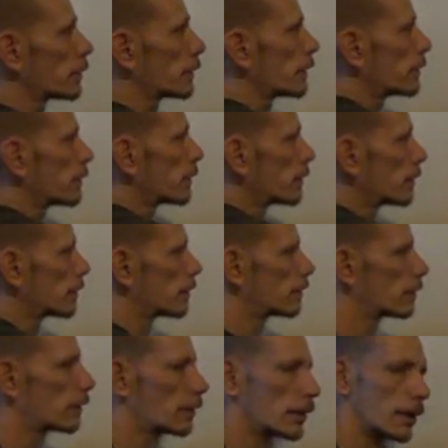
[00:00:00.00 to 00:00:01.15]
the Queen,
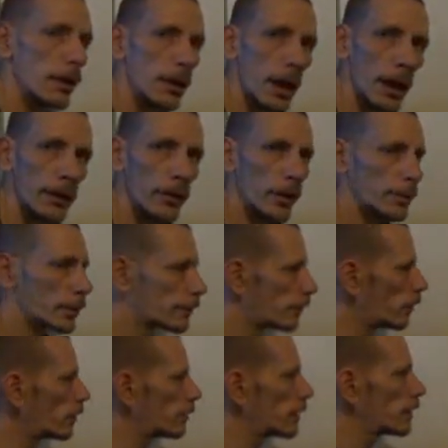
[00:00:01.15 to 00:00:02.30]
and you are
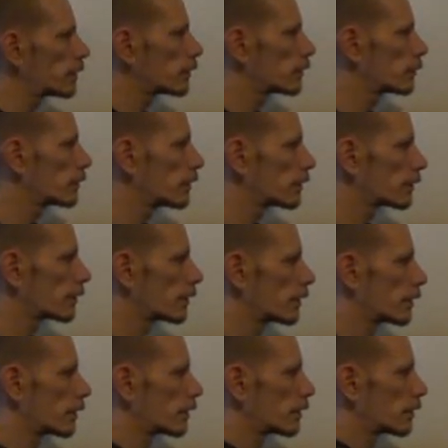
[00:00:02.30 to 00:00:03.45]
performing your duties for
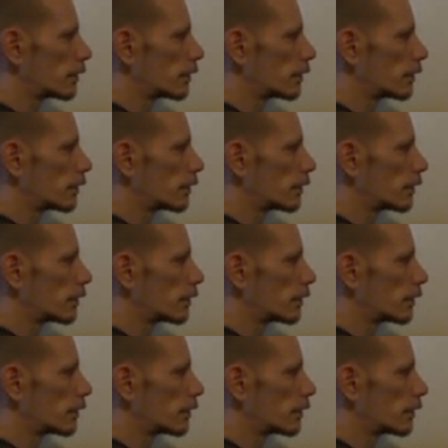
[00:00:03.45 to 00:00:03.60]
her.